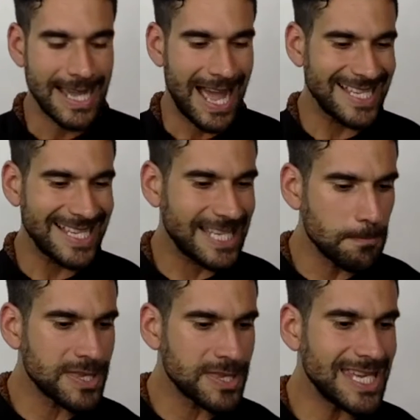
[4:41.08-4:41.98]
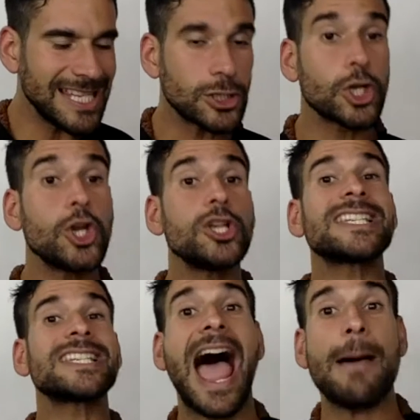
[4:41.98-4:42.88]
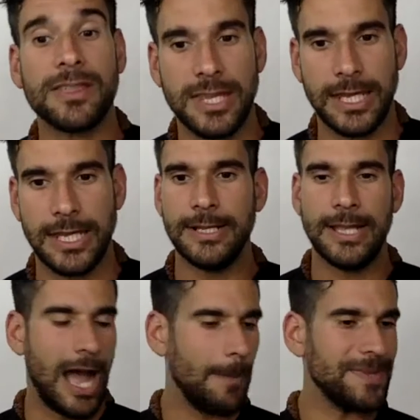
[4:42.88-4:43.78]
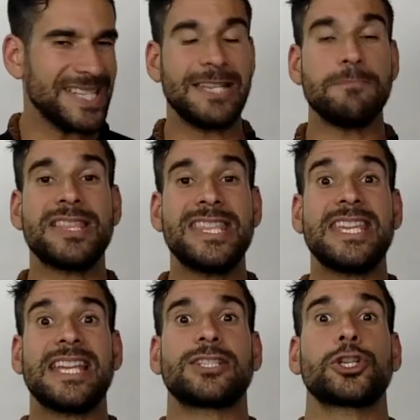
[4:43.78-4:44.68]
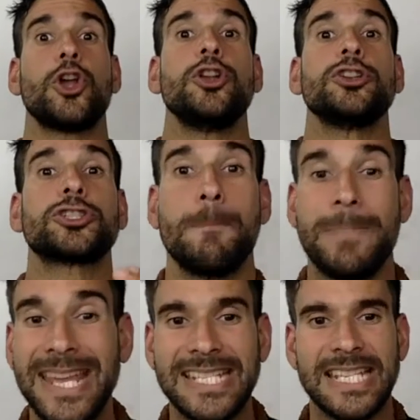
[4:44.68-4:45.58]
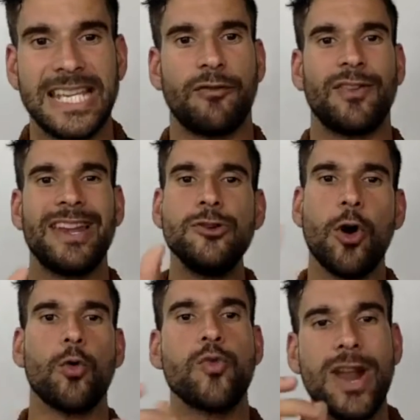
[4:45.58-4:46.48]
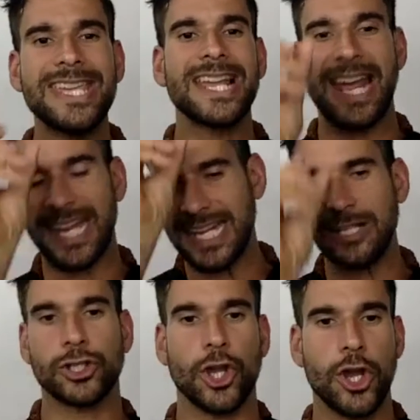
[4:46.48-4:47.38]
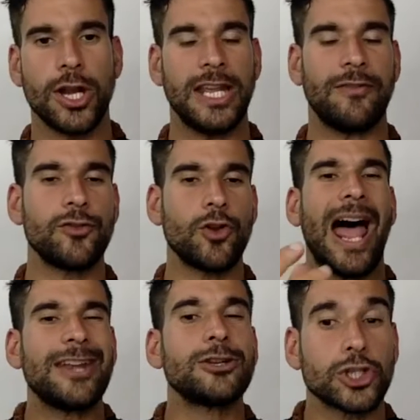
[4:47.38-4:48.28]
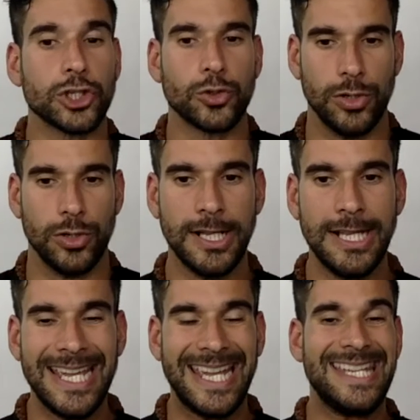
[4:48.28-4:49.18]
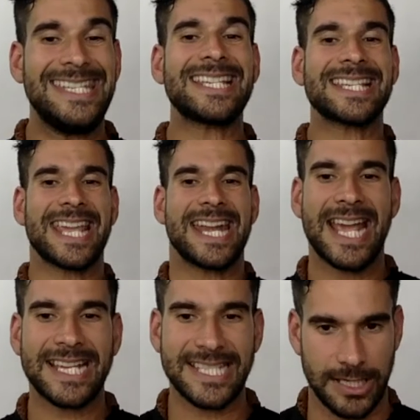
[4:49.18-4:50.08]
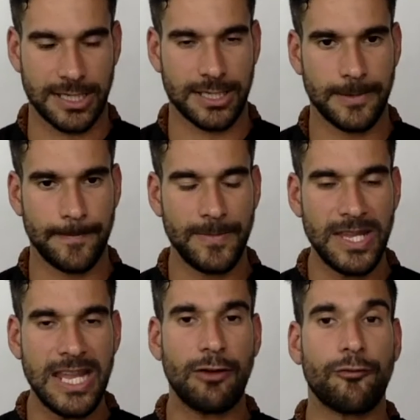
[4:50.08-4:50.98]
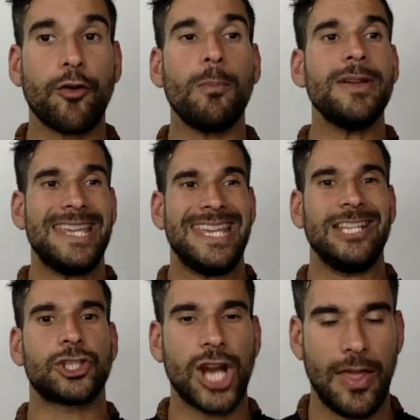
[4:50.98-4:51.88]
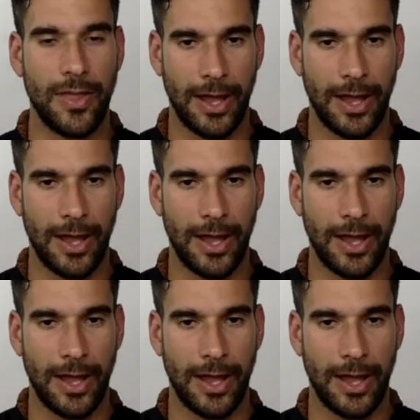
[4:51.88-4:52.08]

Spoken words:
Sympathy can turn to apathy. Sympathy can turn to pity if not regulated internally, if not understood. It disconnects us from each other.